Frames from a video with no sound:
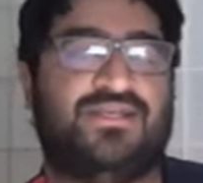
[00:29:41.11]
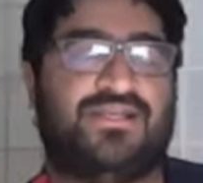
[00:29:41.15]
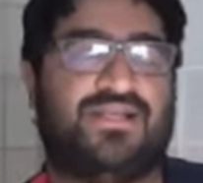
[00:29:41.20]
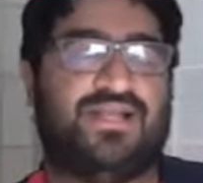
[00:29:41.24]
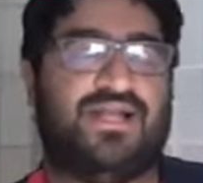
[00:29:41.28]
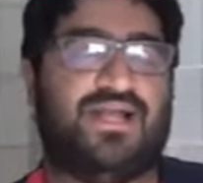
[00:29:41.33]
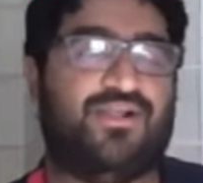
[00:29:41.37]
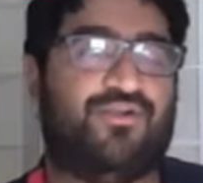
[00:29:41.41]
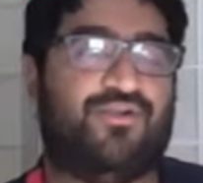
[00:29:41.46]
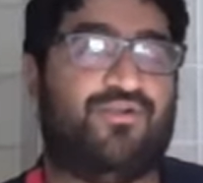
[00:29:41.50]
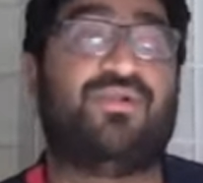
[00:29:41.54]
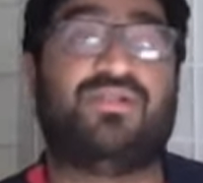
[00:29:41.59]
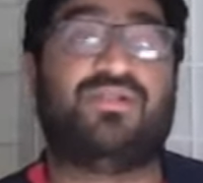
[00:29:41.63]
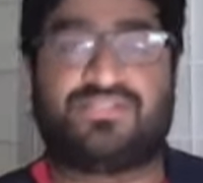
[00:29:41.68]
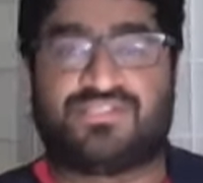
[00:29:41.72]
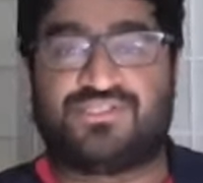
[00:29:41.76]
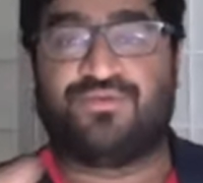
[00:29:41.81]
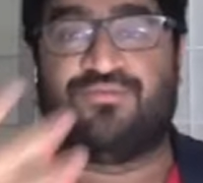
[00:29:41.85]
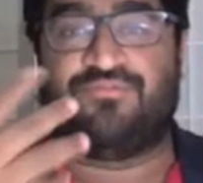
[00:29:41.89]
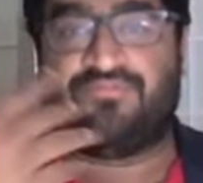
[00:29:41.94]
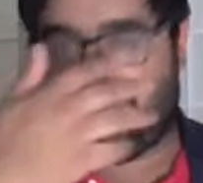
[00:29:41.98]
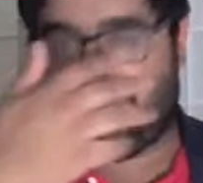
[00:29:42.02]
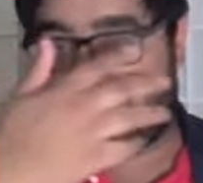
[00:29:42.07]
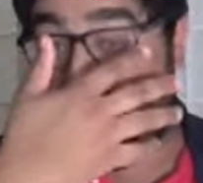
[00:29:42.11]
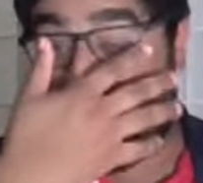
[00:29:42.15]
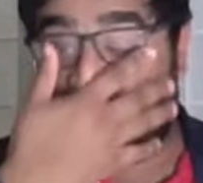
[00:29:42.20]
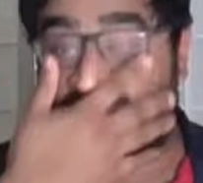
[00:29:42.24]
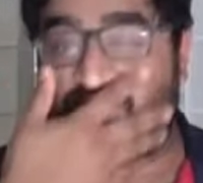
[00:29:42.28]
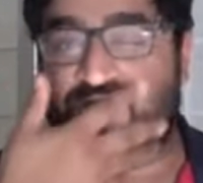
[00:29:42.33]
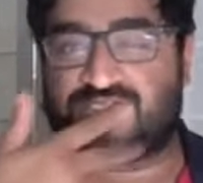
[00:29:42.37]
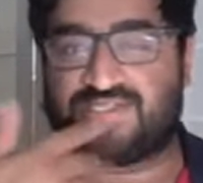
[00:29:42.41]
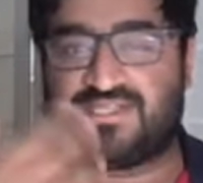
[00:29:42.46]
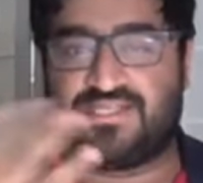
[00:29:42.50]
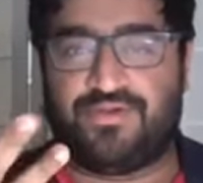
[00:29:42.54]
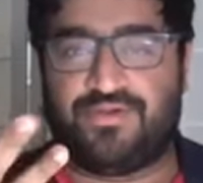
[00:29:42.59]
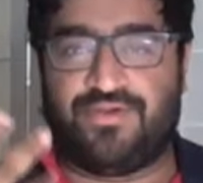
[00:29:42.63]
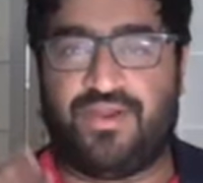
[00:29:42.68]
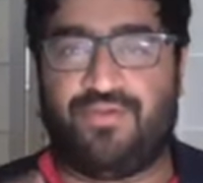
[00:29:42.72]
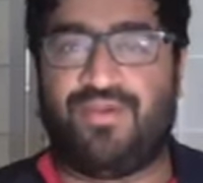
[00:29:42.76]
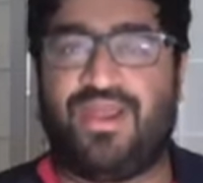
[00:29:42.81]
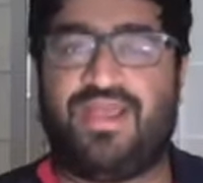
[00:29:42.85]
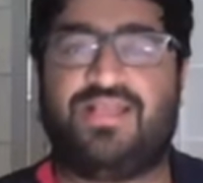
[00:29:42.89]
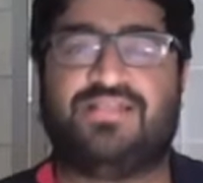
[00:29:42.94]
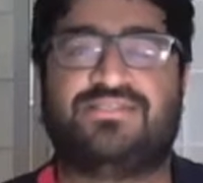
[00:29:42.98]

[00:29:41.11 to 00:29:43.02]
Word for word: uh, so on this theory, right?